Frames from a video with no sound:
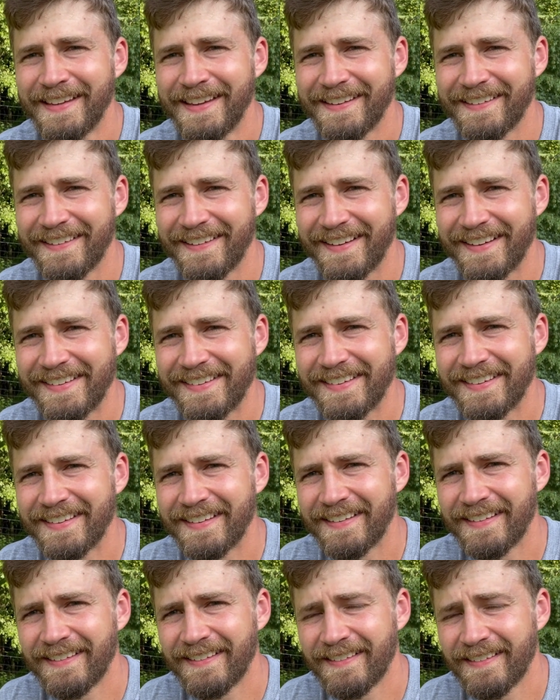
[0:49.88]
guys,
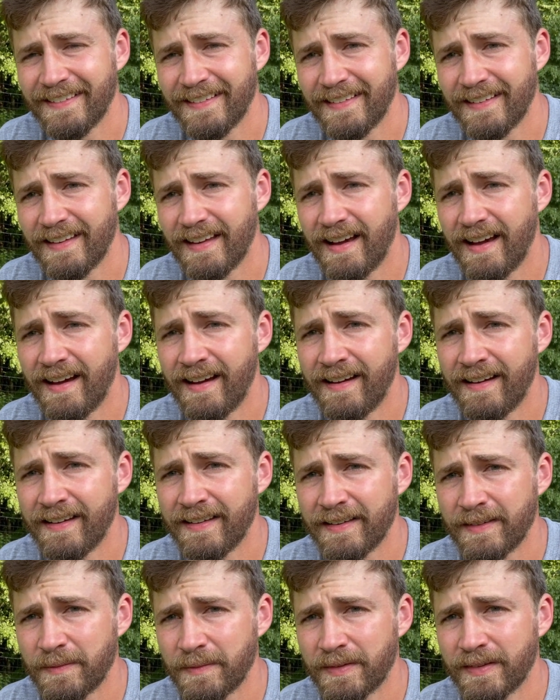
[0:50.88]

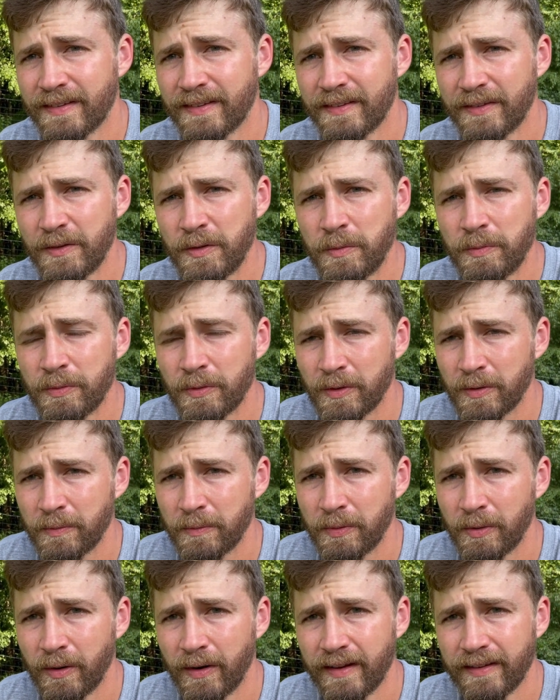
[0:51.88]
I am super
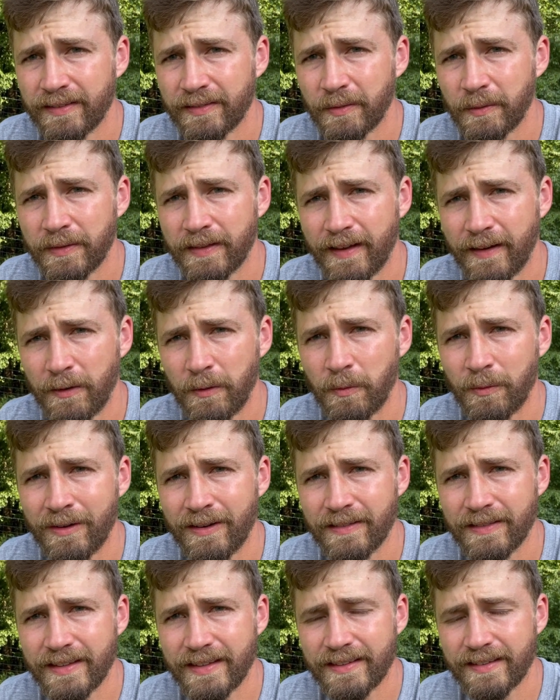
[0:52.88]
impressed with how
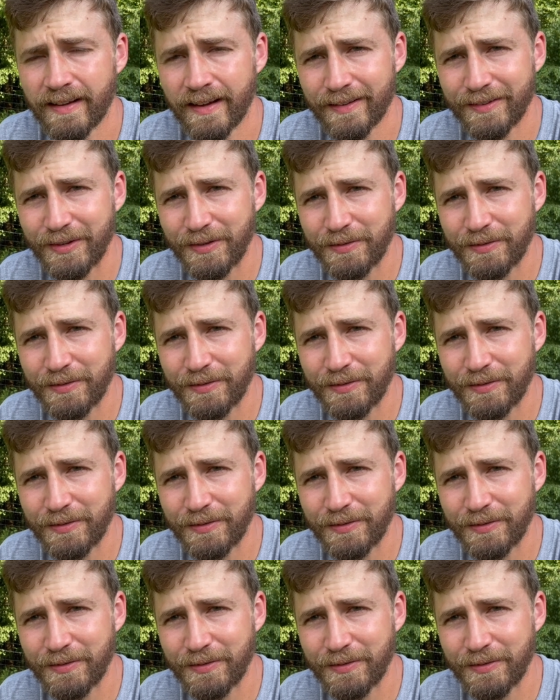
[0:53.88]
well these guys are